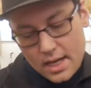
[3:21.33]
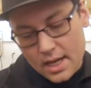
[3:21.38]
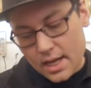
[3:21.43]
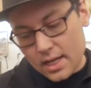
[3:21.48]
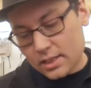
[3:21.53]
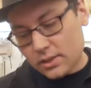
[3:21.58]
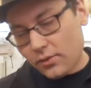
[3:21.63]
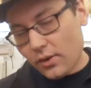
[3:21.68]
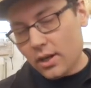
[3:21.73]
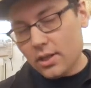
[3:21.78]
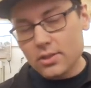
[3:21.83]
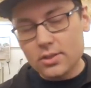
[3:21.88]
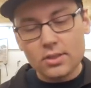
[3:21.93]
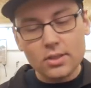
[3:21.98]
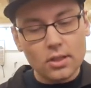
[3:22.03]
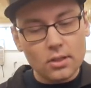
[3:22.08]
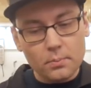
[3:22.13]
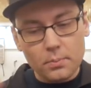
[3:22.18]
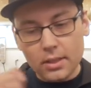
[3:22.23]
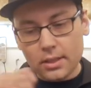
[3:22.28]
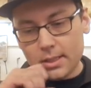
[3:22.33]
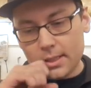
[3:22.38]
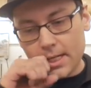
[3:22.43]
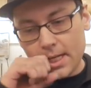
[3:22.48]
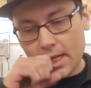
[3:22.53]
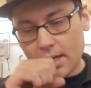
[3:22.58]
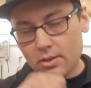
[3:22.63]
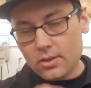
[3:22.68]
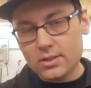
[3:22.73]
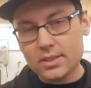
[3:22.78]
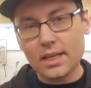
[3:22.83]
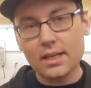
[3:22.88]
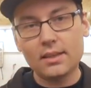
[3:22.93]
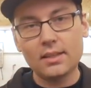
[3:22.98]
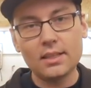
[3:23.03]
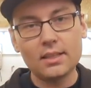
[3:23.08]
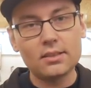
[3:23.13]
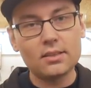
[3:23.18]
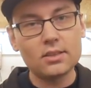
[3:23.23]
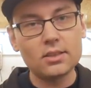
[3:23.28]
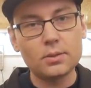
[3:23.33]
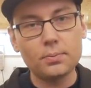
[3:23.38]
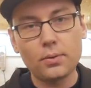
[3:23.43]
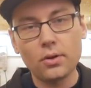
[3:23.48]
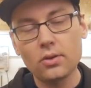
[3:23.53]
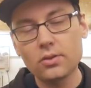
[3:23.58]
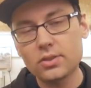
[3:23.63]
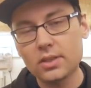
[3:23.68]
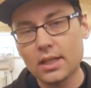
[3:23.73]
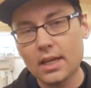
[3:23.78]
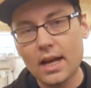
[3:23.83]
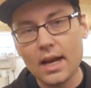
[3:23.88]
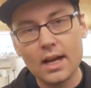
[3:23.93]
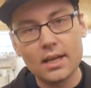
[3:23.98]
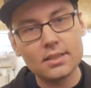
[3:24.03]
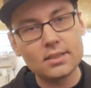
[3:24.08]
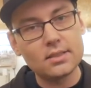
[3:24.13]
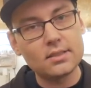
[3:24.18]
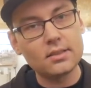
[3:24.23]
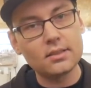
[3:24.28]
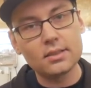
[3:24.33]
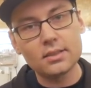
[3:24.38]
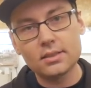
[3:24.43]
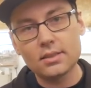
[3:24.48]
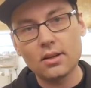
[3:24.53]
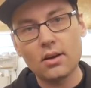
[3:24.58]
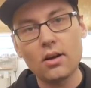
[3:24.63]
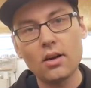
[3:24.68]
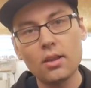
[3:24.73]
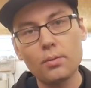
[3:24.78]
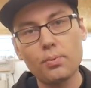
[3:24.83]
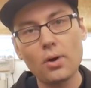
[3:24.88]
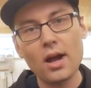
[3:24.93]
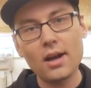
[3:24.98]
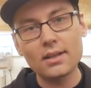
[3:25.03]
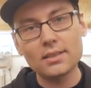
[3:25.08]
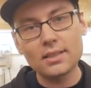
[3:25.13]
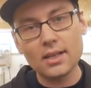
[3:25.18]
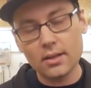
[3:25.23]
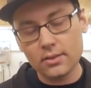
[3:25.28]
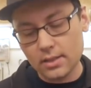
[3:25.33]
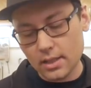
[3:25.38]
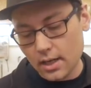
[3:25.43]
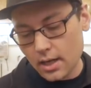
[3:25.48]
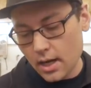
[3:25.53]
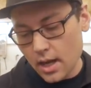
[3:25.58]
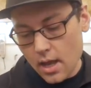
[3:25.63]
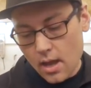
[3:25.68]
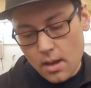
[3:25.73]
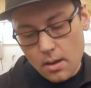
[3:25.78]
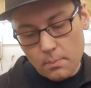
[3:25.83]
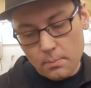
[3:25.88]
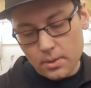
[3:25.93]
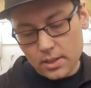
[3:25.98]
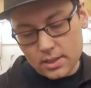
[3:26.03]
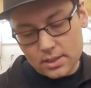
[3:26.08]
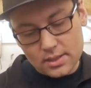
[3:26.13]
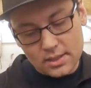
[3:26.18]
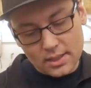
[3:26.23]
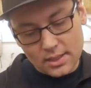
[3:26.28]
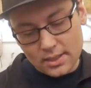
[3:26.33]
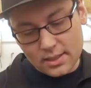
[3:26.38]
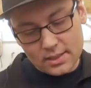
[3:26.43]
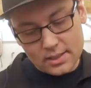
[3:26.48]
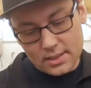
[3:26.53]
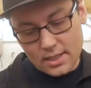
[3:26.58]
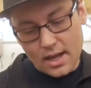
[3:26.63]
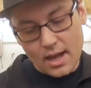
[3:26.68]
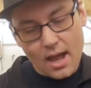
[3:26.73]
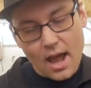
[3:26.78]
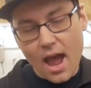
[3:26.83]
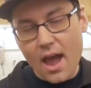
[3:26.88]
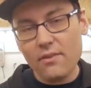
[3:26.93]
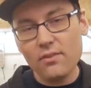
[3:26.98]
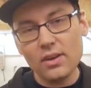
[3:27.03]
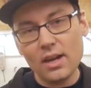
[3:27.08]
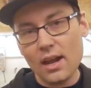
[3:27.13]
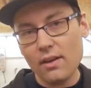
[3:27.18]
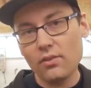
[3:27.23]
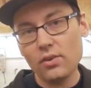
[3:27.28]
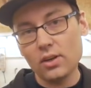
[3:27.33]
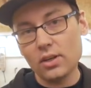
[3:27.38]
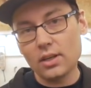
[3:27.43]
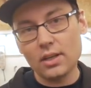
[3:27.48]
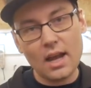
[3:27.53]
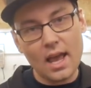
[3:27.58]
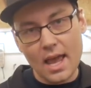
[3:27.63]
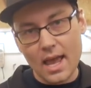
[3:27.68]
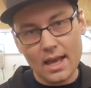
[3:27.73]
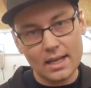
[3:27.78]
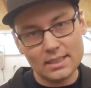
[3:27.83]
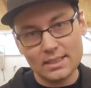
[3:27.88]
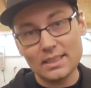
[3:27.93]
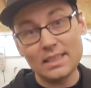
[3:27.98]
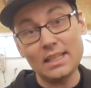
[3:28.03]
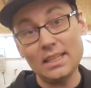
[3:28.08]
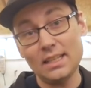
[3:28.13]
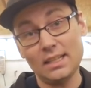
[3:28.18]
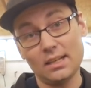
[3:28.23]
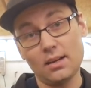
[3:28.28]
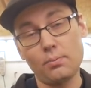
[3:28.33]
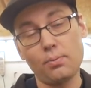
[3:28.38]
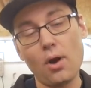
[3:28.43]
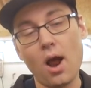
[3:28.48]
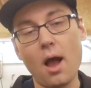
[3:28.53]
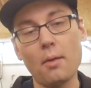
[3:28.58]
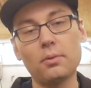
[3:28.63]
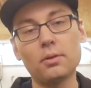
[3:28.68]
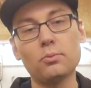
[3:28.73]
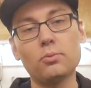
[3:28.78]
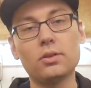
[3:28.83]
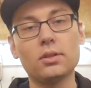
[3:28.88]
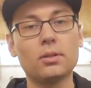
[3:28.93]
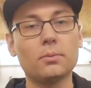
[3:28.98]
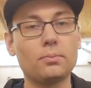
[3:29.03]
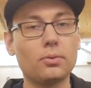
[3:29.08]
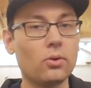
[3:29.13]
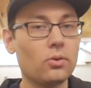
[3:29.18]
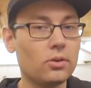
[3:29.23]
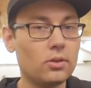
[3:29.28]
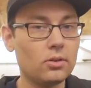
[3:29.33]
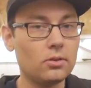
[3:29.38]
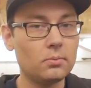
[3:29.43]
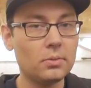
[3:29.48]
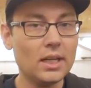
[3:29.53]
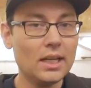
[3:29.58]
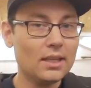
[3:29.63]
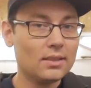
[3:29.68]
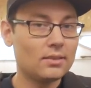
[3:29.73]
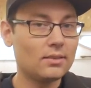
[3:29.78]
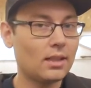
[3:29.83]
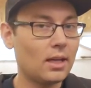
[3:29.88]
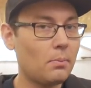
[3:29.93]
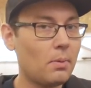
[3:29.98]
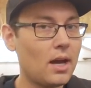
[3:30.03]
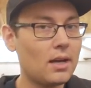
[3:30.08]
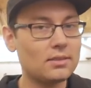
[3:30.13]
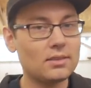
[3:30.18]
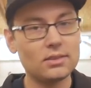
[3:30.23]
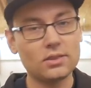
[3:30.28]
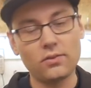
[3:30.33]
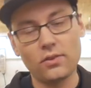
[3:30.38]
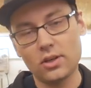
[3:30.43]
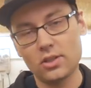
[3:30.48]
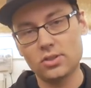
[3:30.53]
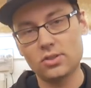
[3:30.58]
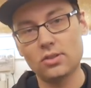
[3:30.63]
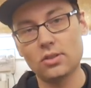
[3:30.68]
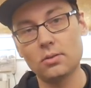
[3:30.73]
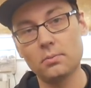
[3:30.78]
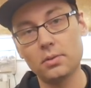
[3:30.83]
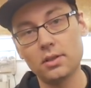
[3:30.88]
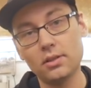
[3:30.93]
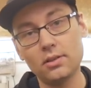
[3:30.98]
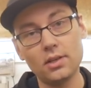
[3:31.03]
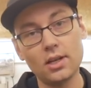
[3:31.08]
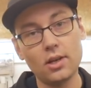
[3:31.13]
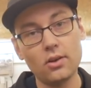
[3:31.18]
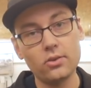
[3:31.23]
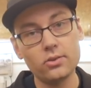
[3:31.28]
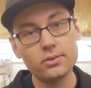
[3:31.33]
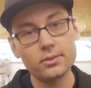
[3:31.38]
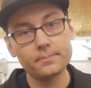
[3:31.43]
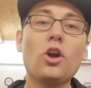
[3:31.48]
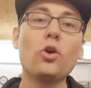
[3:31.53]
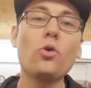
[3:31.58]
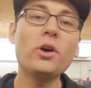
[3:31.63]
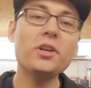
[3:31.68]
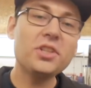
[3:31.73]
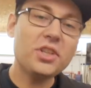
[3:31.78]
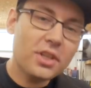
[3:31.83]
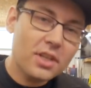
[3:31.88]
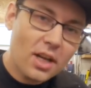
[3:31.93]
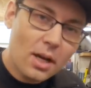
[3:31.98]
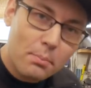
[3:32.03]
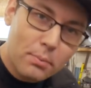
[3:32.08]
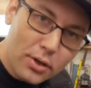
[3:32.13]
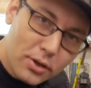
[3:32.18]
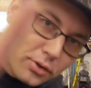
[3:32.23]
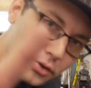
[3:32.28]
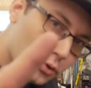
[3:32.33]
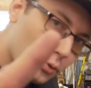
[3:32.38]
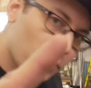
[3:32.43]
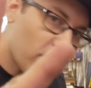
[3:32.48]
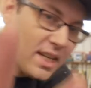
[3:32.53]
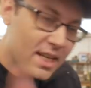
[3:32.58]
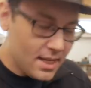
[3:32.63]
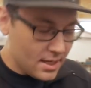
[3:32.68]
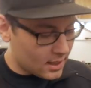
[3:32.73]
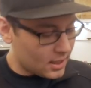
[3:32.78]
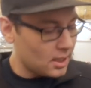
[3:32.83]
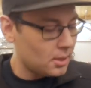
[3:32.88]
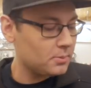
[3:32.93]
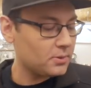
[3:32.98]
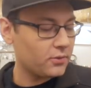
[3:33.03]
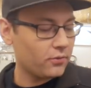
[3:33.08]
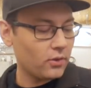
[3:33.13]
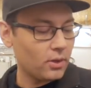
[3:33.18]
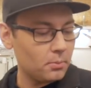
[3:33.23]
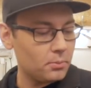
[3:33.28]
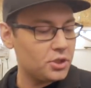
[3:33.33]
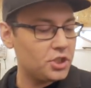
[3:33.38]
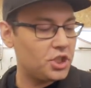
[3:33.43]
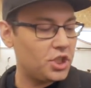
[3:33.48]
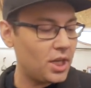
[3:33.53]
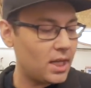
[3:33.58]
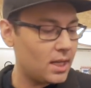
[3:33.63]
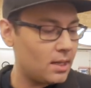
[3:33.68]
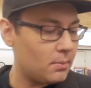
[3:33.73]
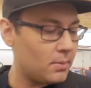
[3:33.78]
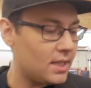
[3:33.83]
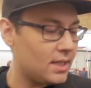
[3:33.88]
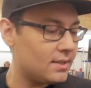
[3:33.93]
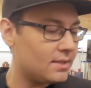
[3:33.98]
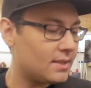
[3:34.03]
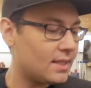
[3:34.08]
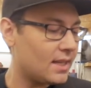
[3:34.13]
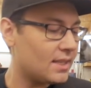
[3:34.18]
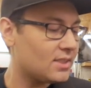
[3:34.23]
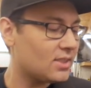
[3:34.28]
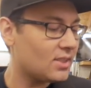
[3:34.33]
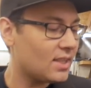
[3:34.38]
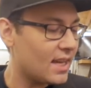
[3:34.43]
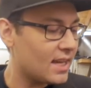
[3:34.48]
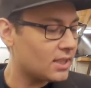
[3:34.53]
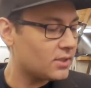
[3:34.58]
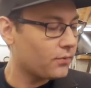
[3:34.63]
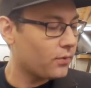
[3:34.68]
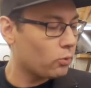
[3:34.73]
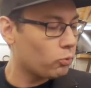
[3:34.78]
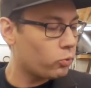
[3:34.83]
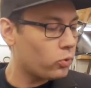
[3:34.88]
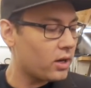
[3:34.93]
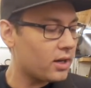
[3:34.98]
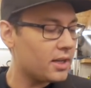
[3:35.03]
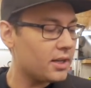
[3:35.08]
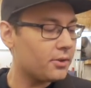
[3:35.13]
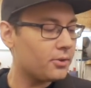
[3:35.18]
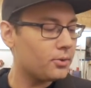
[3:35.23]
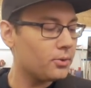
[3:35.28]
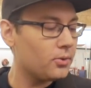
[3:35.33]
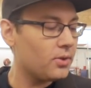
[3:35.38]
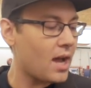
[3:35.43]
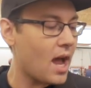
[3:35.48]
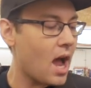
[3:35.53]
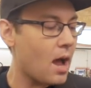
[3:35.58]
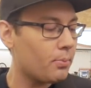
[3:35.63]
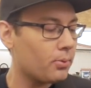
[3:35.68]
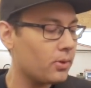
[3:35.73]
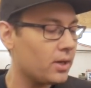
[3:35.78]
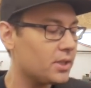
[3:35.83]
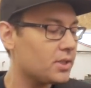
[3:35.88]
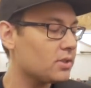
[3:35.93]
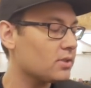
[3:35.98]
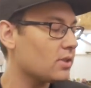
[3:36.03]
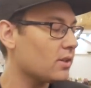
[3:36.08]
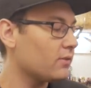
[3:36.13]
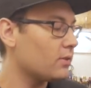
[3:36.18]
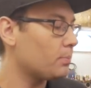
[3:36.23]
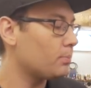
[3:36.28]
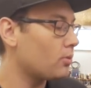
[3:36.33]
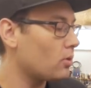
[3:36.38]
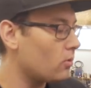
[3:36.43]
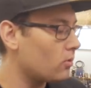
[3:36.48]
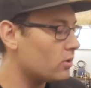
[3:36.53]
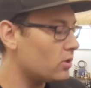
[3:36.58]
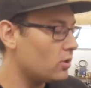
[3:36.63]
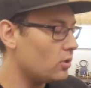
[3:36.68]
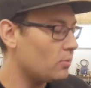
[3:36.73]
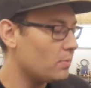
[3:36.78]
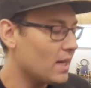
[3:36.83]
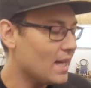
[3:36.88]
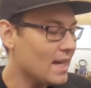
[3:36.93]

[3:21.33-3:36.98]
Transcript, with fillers: as far as durability goes, I think there's pros and cons to, to all the products out there. But uh, I've never seen a problem with a ProCube delay box as far as durability goes. Question number three comes from Jim. He says, thanks for running through the operations of the ProCube.